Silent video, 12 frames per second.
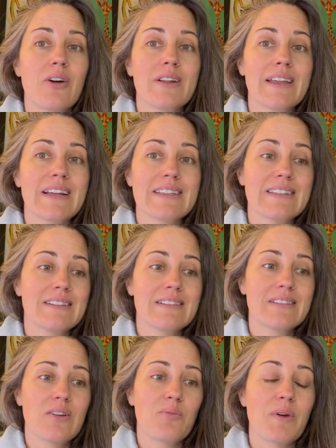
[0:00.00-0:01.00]
I like
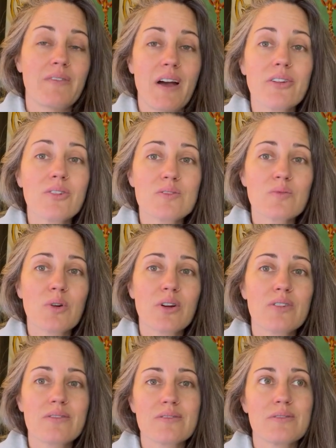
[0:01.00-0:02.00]
didn't know what my values
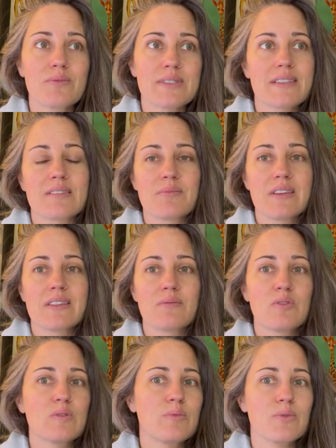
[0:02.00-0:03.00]
were, and was that something that
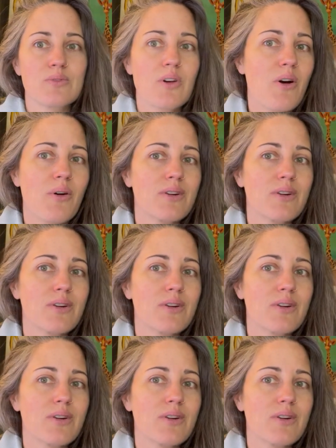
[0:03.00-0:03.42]
most people know?